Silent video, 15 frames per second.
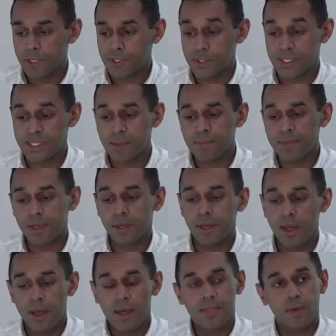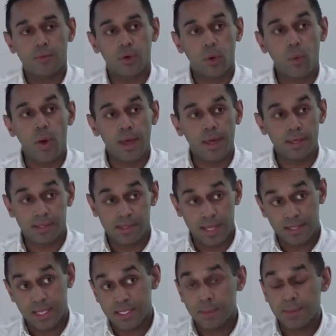So there's something that requires,
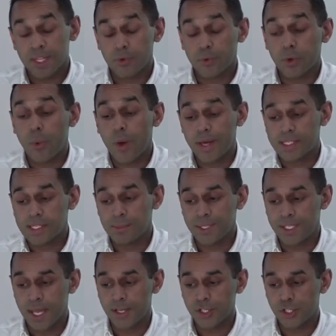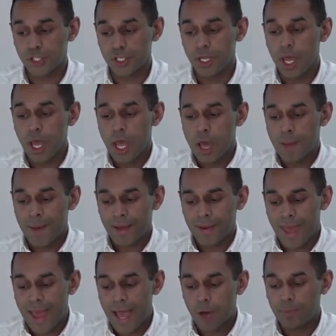that's something that requires some attention about
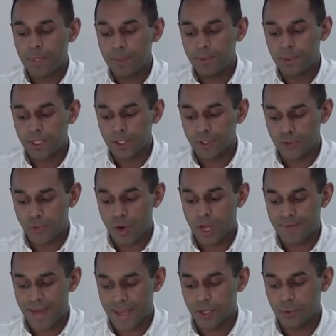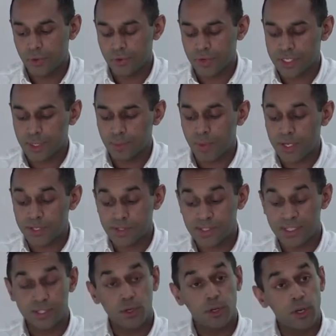how people can derive accurate risk appraisals.
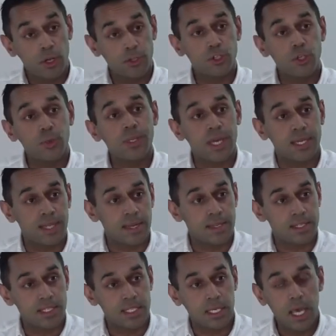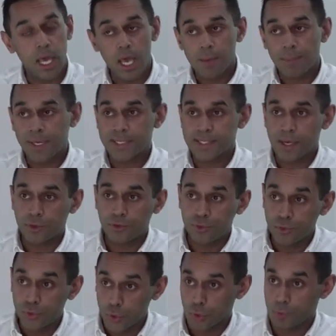And it's got a lot to do with identity because our
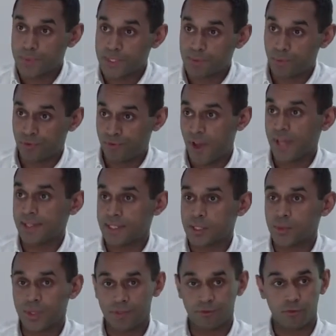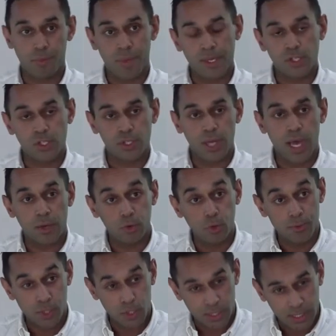groups provide us with information. Our
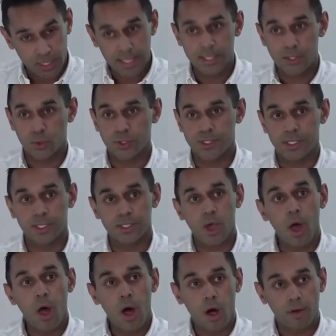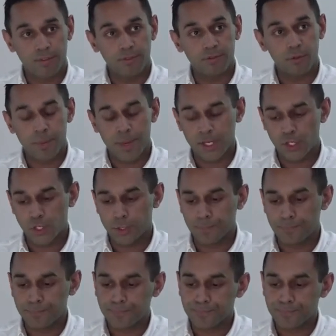groups are key sources of information.